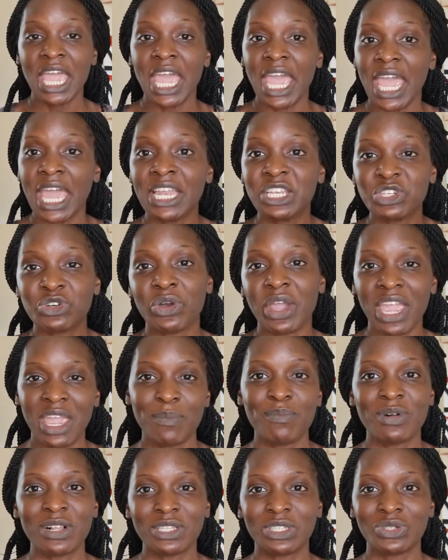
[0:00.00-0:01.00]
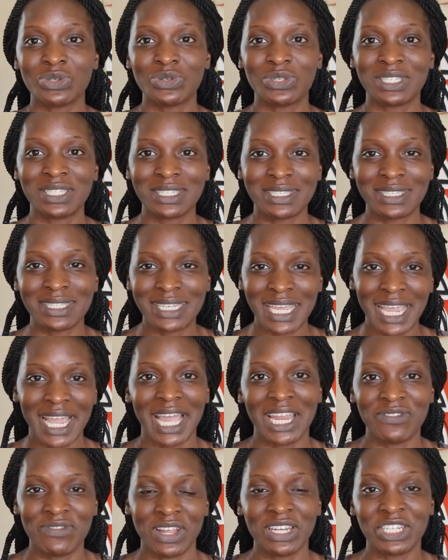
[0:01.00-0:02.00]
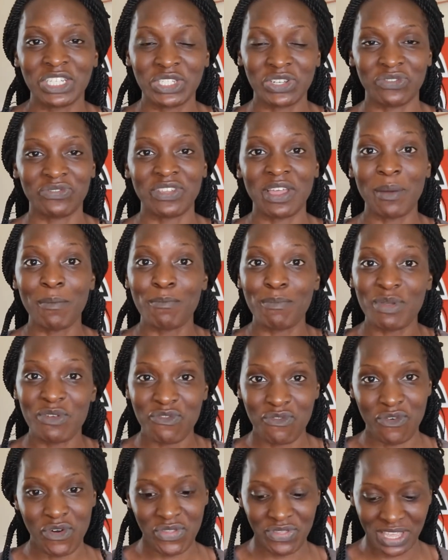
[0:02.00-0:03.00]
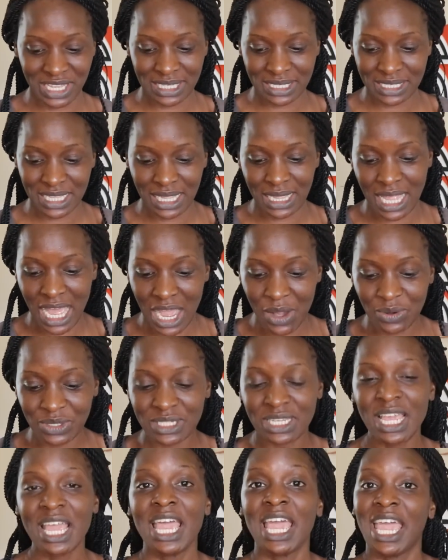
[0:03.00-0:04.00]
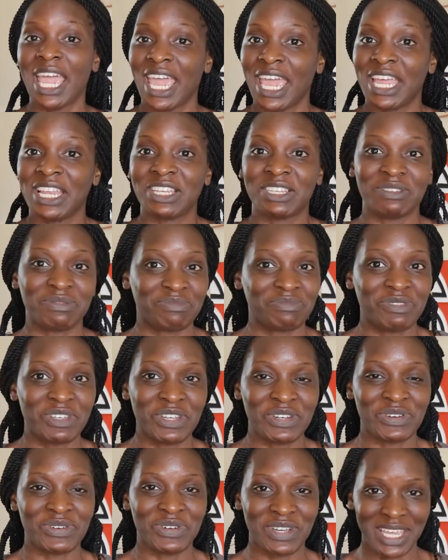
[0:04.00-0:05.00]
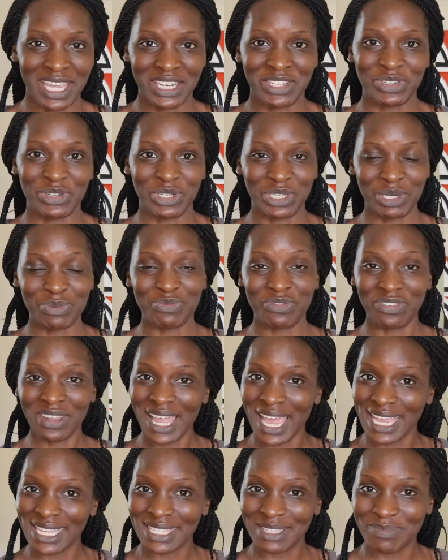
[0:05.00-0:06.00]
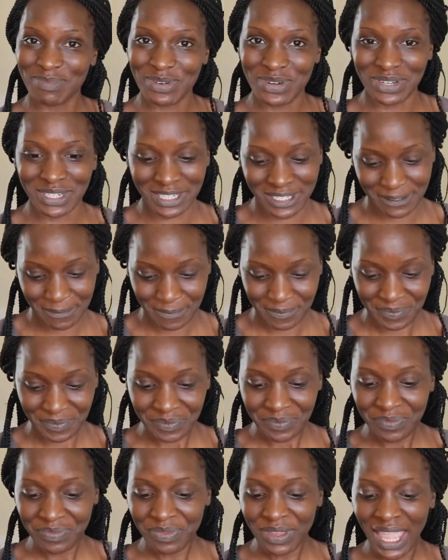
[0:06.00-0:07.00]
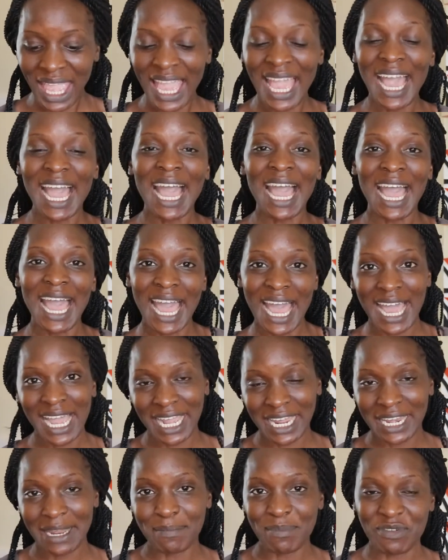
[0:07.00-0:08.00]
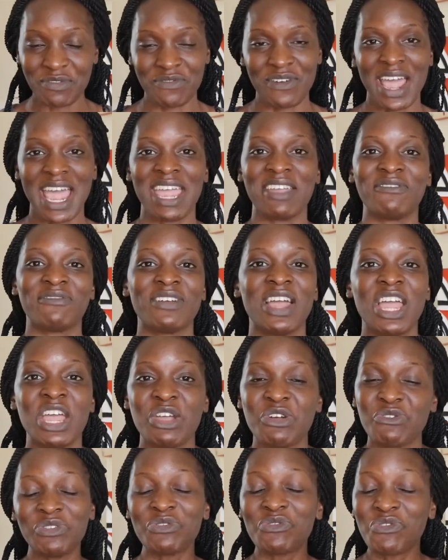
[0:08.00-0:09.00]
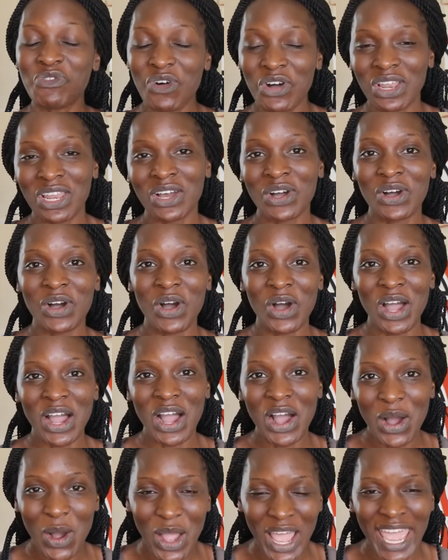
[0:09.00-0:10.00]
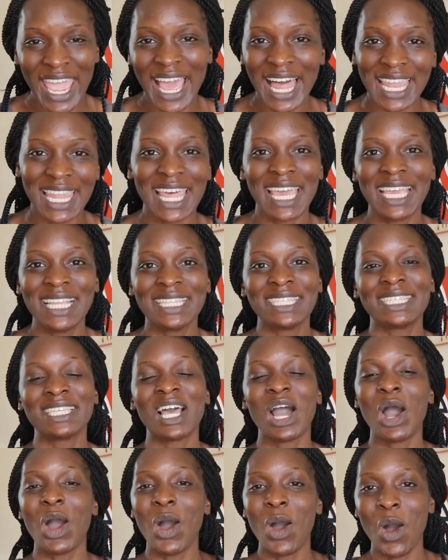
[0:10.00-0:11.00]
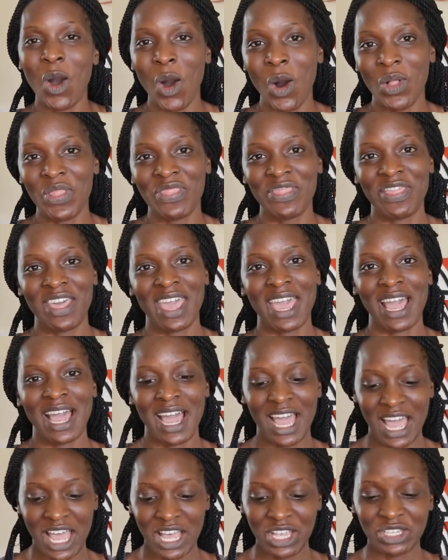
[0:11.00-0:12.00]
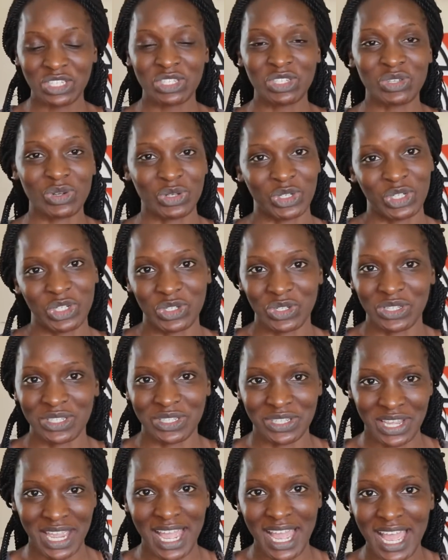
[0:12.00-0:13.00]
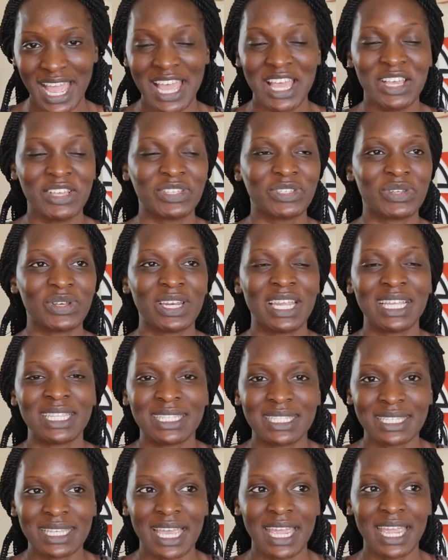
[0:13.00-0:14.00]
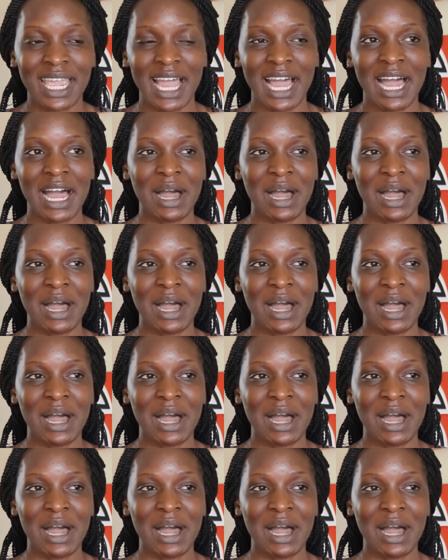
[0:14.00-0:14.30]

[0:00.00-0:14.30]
and you're able to take advantage of them before they sell out, and, you know, get your cheap flights booked. Hack number 5, follow airlines on their socials. Yeah, so let's say